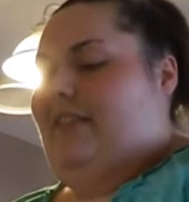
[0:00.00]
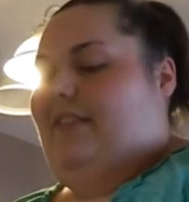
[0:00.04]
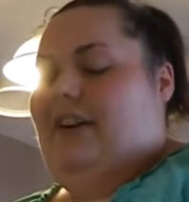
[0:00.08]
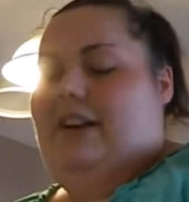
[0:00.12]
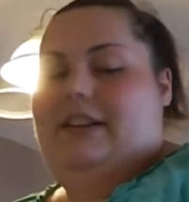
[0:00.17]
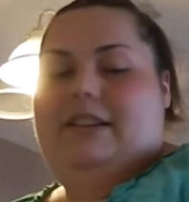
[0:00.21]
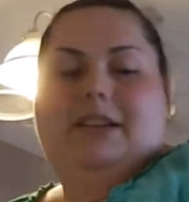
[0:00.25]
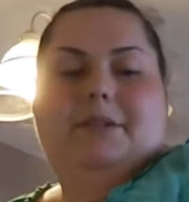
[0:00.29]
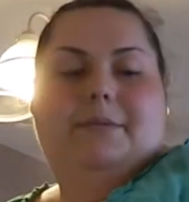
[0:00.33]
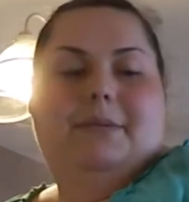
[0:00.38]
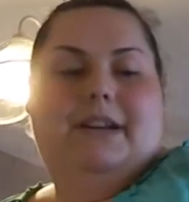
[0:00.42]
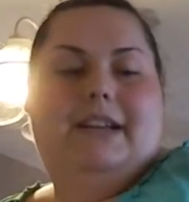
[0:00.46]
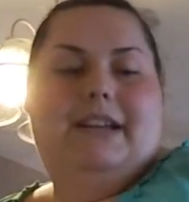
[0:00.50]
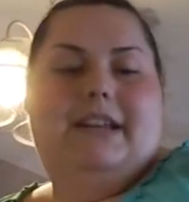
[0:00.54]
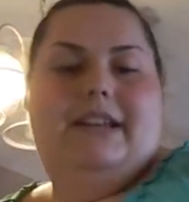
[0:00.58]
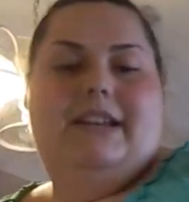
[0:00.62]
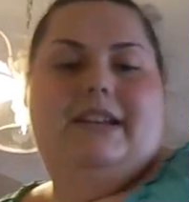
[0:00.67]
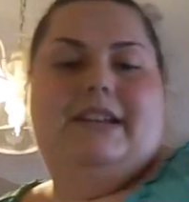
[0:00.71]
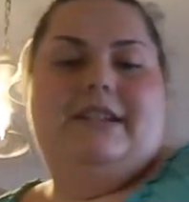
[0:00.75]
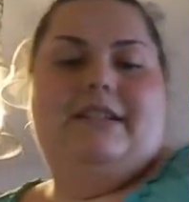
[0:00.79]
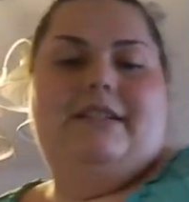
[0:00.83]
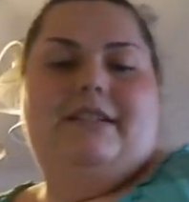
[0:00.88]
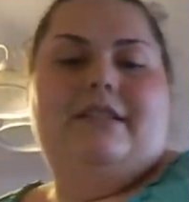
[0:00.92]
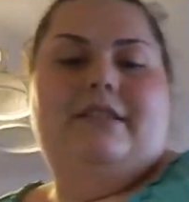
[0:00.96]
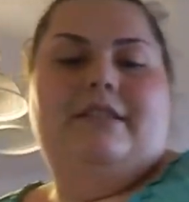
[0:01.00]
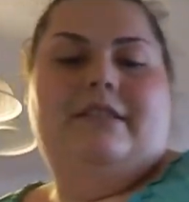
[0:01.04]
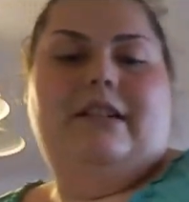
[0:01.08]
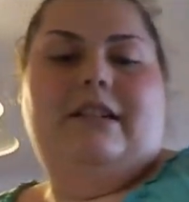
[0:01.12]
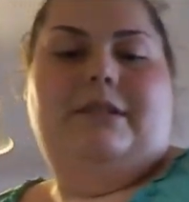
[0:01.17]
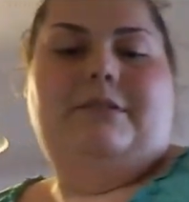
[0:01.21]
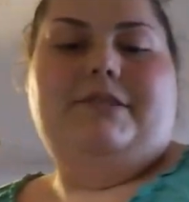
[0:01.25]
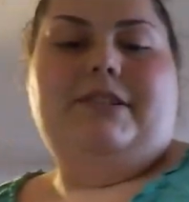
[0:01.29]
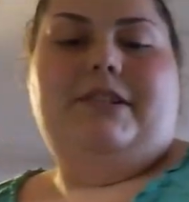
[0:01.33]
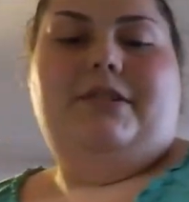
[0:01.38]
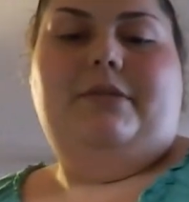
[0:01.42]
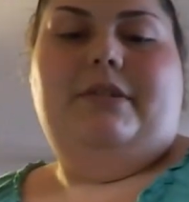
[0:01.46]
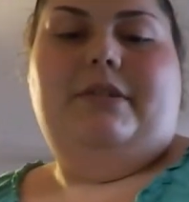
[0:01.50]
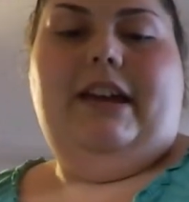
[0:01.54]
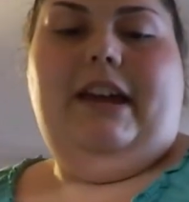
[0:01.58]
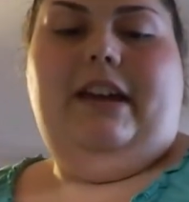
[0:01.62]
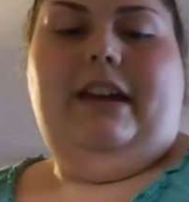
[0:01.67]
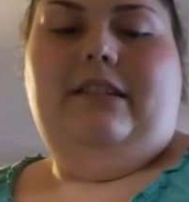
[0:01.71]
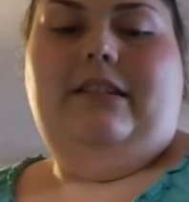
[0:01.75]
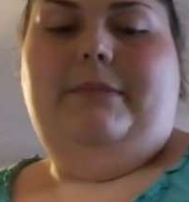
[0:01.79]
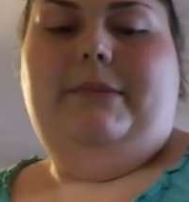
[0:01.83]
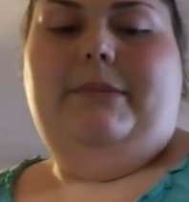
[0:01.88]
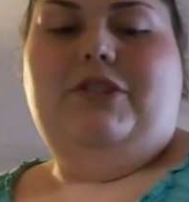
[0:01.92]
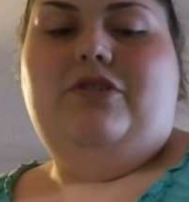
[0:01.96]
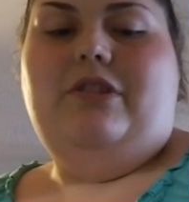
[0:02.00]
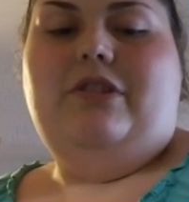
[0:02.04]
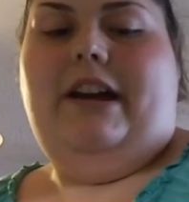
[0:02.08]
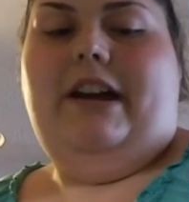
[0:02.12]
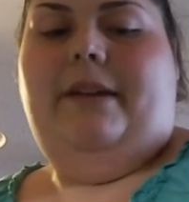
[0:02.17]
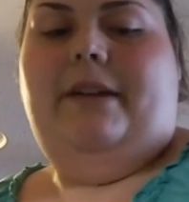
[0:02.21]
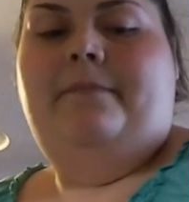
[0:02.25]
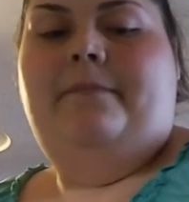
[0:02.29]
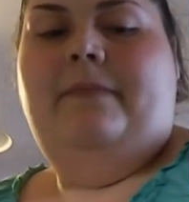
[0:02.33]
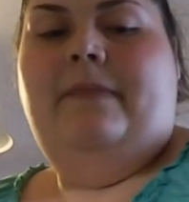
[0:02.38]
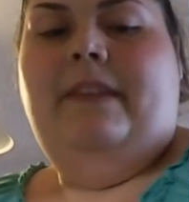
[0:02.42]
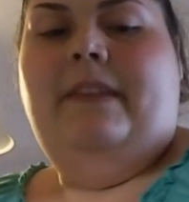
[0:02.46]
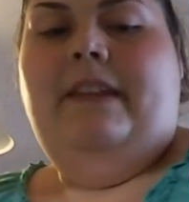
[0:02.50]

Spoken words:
finally went in and I was like, okay, let me try.